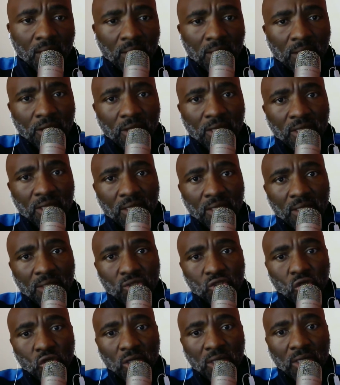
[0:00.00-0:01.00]
the
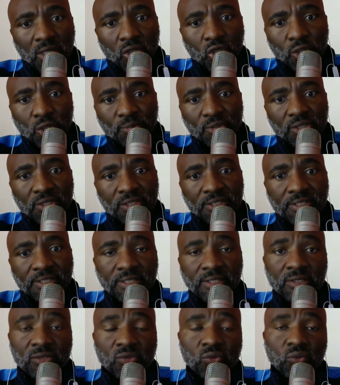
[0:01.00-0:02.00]
Tsonga
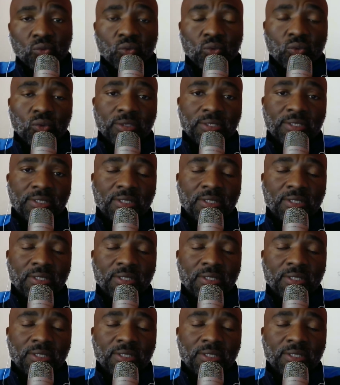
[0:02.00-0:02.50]
communities would